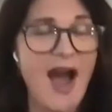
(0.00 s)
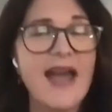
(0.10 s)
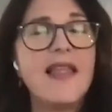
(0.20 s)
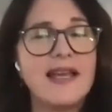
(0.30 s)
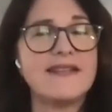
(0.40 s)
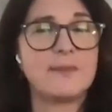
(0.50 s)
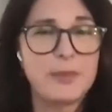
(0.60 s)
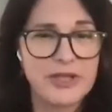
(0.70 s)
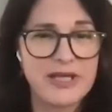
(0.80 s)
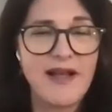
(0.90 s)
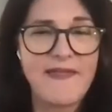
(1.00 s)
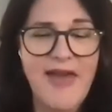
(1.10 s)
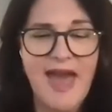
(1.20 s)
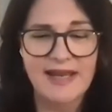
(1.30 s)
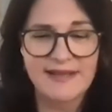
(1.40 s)
I like to put it on
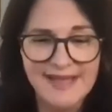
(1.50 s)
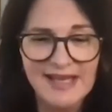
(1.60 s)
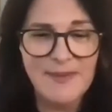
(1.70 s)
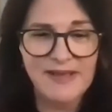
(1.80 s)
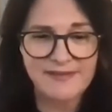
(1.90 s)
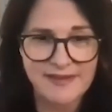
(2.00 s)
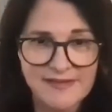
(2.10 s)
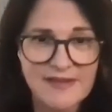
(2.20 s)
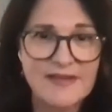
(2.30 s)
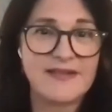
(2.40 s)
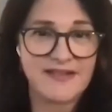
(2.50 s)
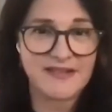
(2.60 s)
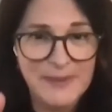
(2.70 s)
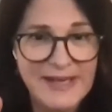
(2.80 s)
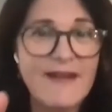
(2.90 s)
that and take my scissors and
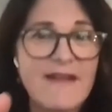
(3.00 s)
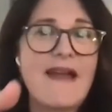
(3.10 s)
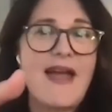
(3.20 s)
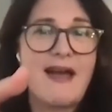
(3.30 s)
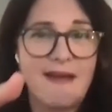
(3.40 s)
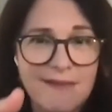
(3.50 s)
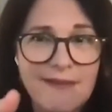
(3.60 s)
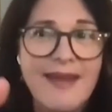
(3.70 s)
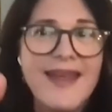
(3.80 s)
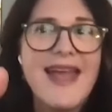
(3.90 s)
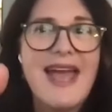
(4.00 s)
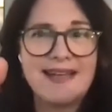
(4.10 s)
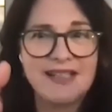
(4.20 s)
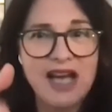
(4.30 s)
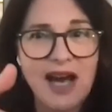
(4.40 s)
spin it around
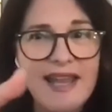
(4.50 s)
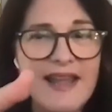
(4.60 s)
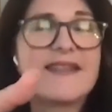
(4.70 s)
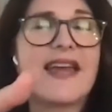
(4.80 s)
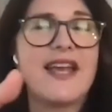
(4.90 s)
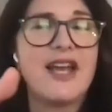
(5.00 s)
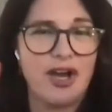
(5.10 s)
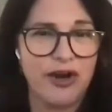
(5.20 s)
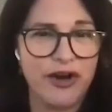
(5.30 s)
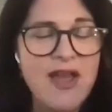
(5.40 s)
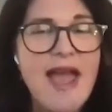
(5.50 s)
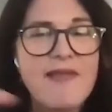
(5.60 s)
and cut as I go.